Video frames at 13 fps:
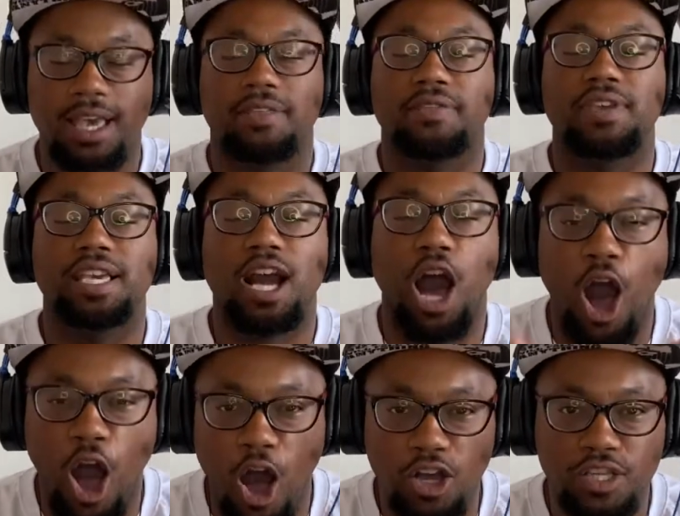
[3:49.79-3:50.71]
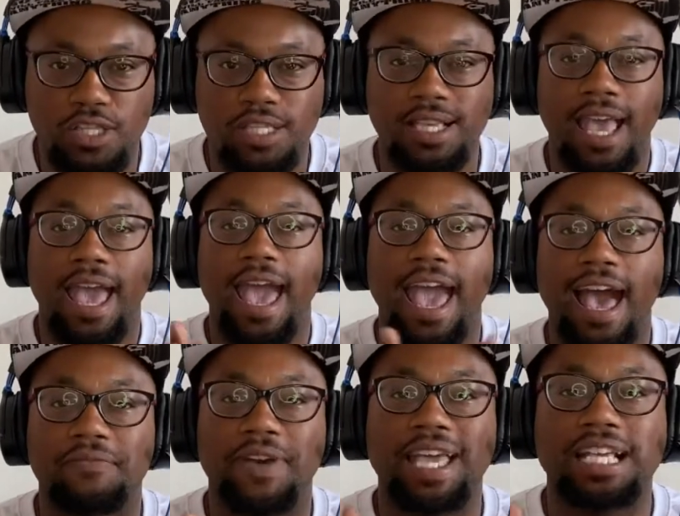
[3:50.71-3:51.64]
The Hawks
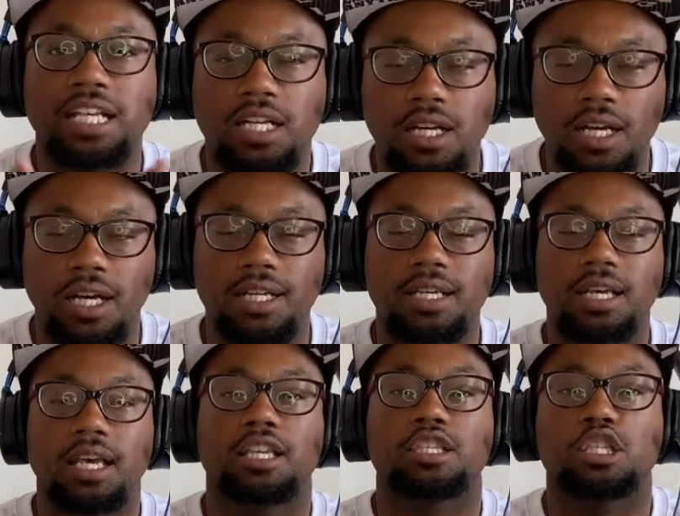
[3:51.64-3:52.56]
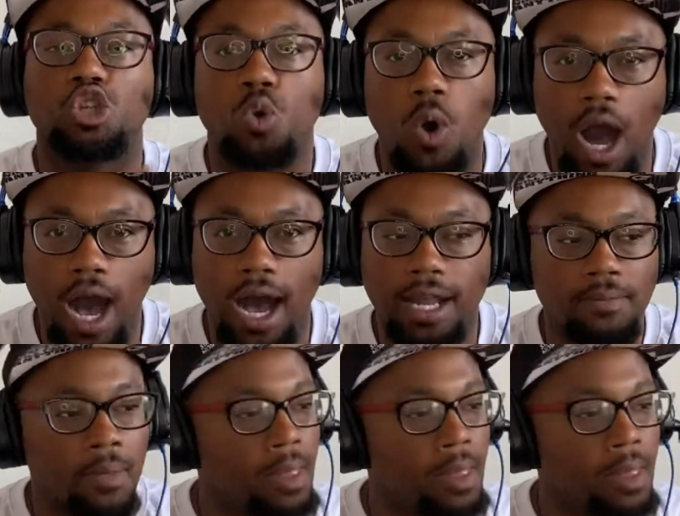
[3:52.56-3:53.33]
have a good squad.